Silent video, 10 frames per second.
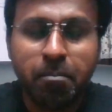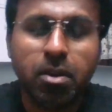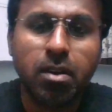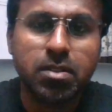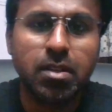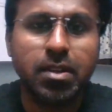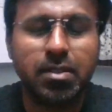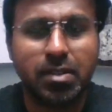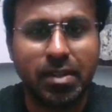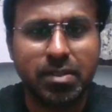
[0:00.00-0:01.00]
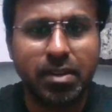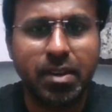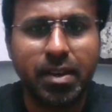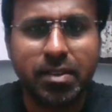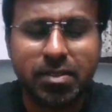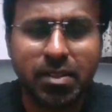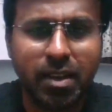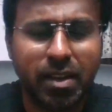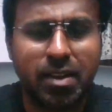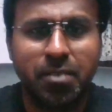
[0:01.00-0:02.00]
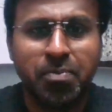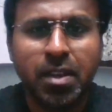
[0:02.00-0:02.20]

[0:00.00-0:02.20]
because it is considered as they are